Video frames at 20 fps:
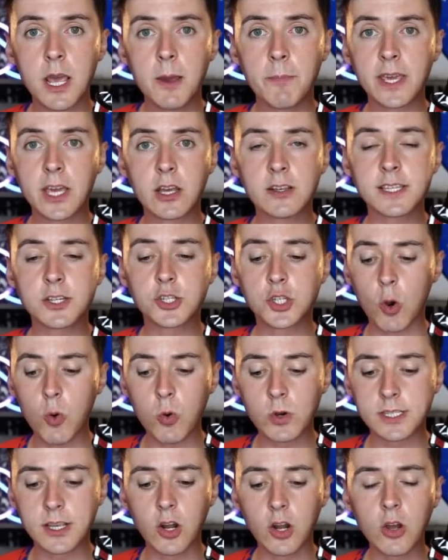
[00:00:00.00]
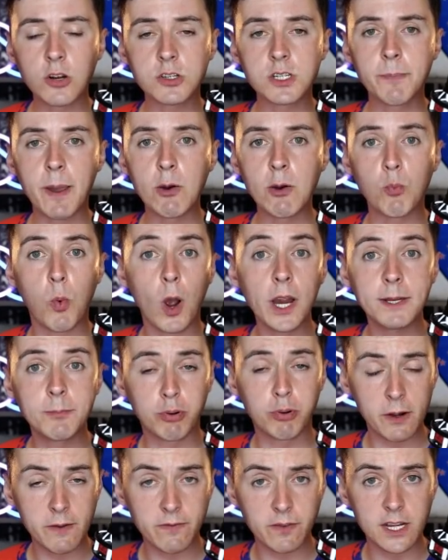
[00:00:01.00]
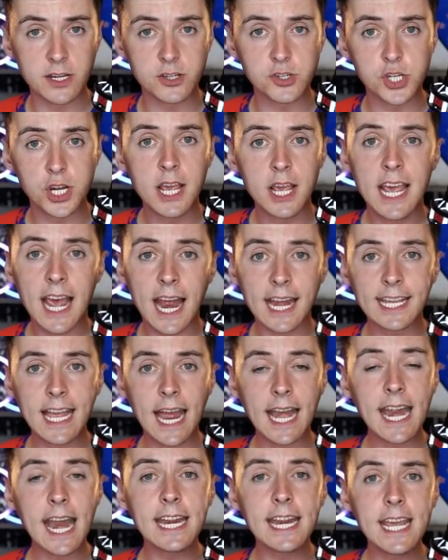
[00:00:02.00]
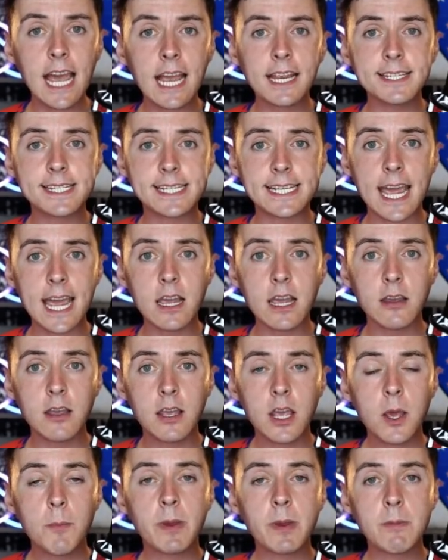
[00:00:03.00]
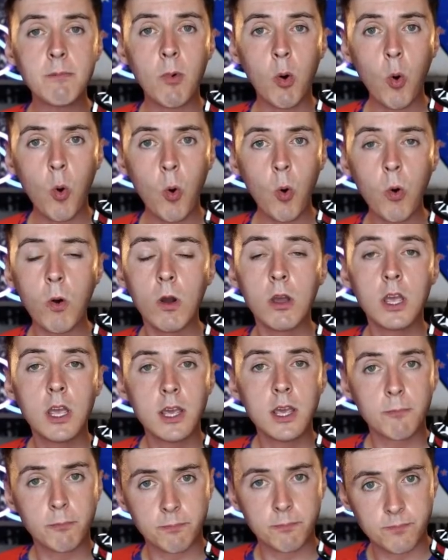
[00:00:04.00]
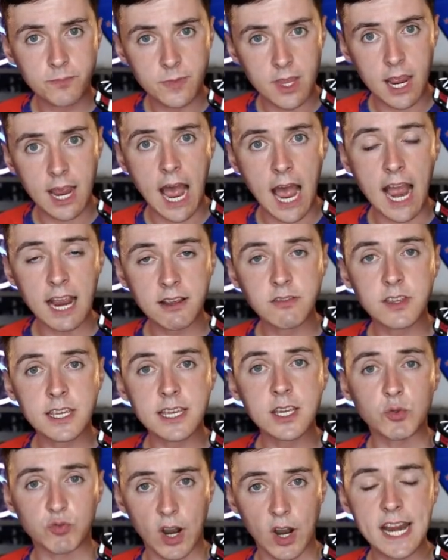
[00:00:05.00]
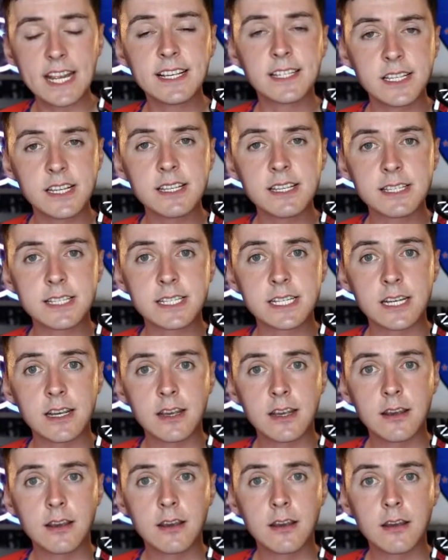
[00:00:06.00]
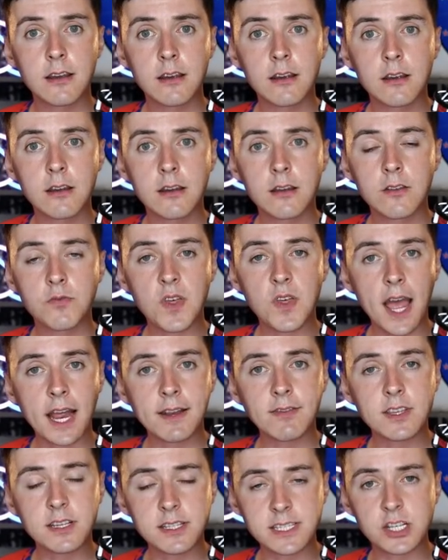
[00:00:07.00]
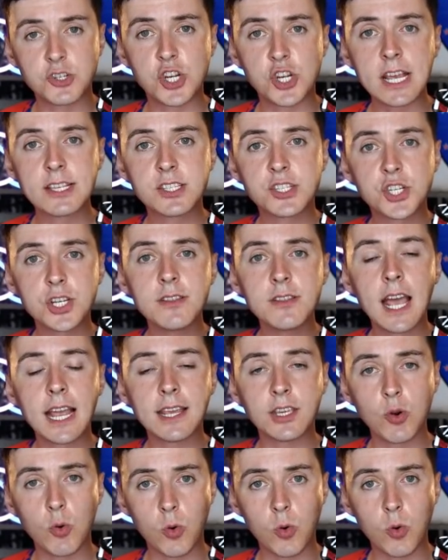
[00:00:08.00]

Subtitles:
because it talks a lot about white privilege. And can any idea be more, I think, racist than the suggestion that